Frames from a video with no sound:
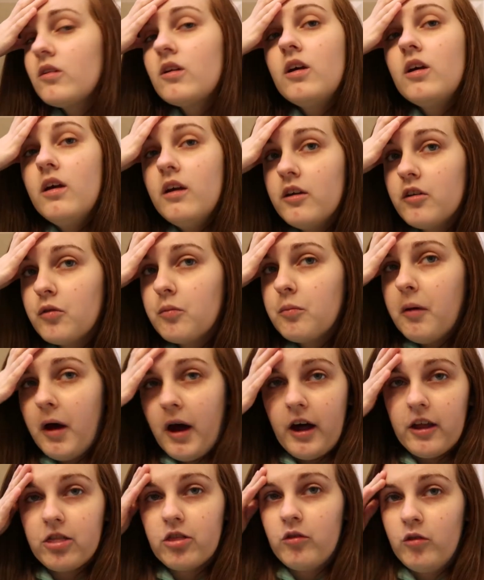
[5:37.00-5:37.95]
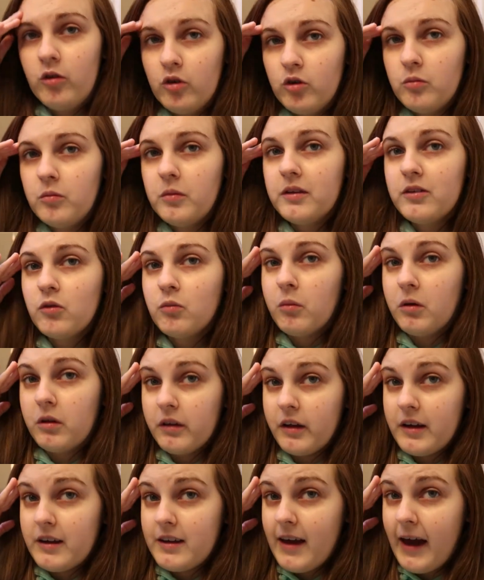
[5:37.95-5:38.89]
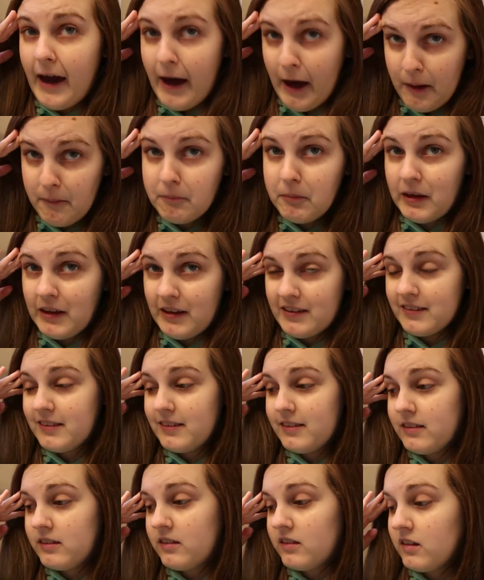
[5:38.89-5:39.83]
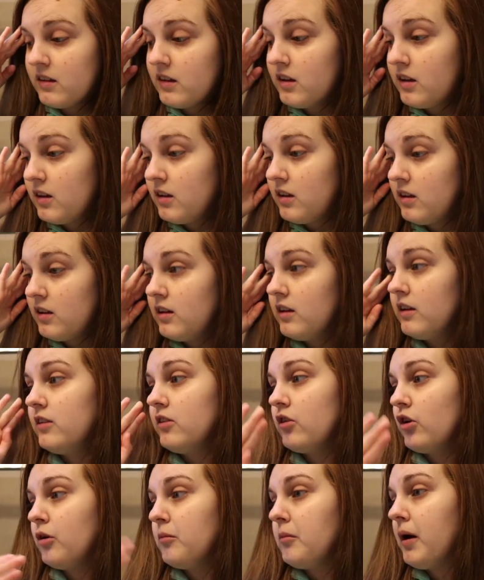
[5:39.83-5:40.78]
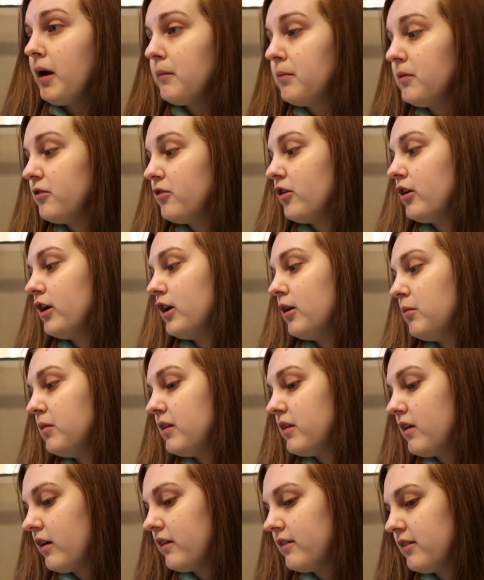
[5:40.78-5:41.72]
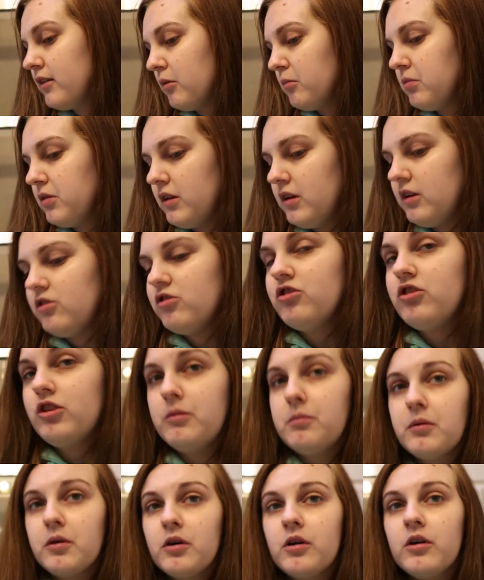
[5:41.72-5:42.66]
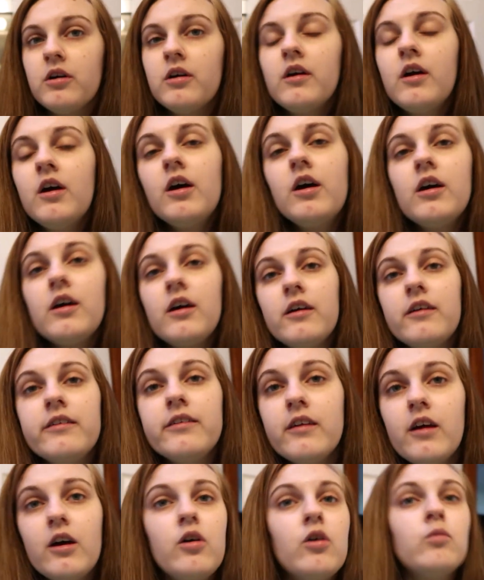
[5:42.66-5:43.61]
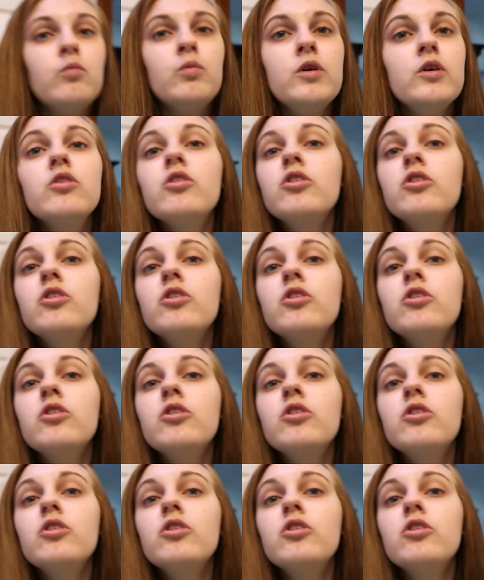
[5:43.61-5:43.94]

his bathroom smelled like cat piss, and so I'm happy for him. He's got something cheaper, because we